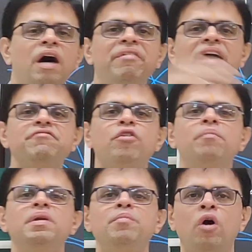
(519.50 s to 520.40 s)
away
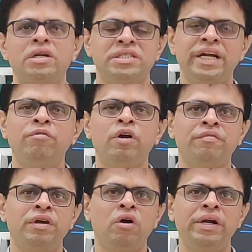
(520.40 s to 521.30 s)
from the broadside, what
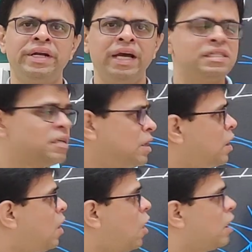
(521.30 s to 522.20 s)
we call it as,
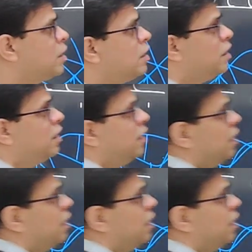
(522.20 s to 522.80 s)
or